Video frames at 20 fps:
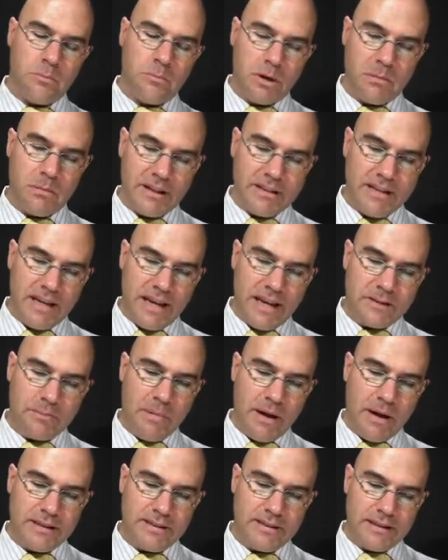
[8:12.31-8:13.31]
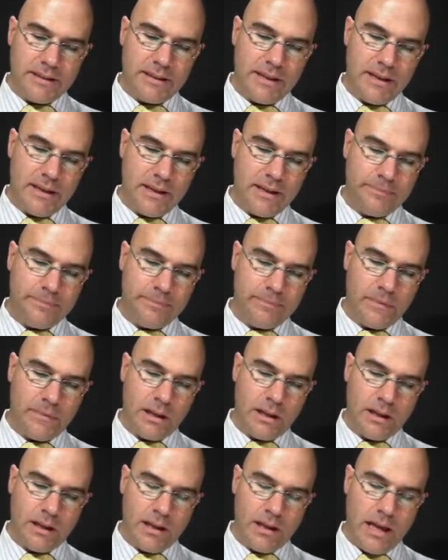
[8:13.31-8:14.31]
Bring my tax base in here
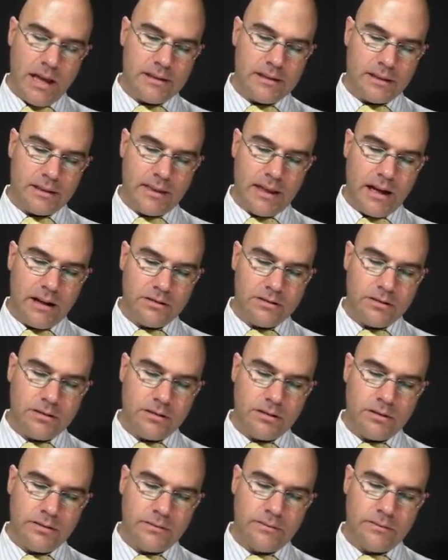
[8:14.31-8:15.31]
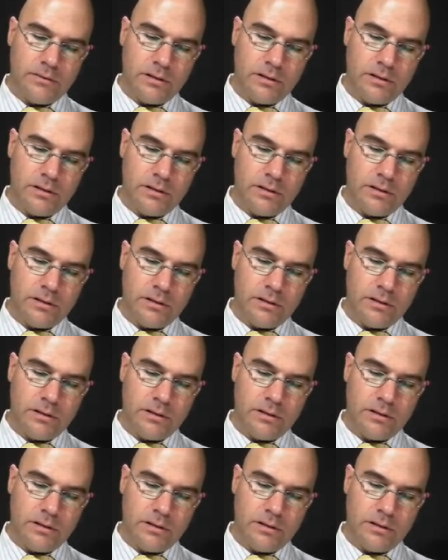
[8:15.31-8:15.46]
as 1,000.